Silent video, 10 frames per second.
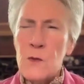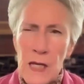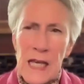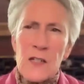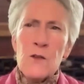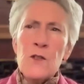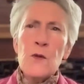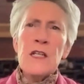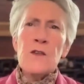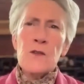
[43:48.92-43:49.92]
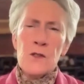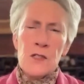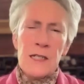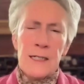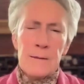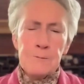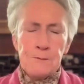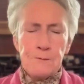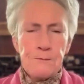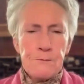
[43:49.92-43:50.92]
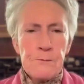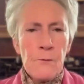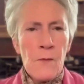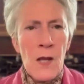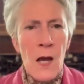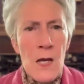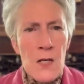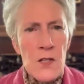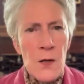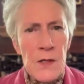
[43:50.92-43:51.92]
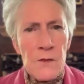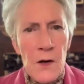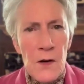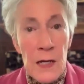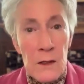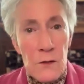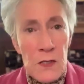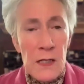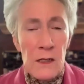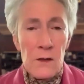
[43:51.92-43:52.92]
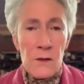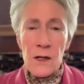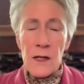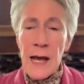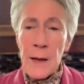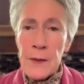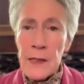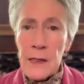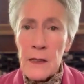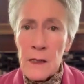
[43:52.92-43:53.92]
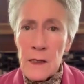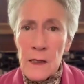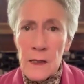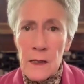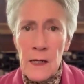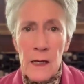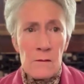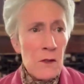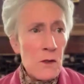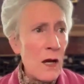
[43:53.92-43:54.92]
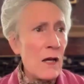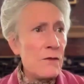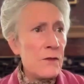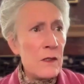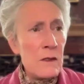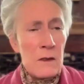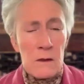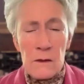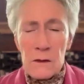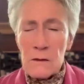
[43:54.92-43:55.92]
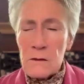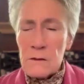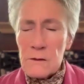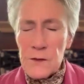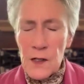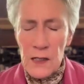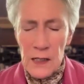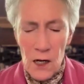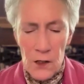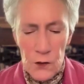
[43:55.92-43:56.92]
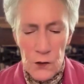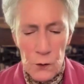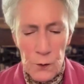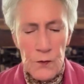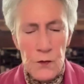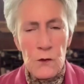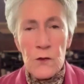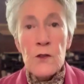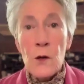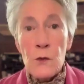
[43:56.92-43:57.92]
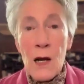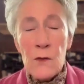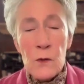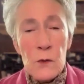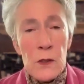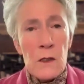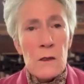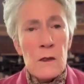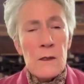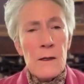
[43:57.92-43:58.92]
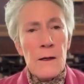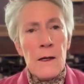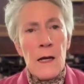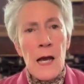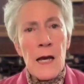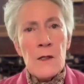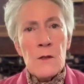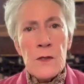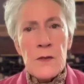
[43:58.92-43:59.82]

as we entered 2013, something very interesting started happening. And, I have a fairly large group of students around the world. And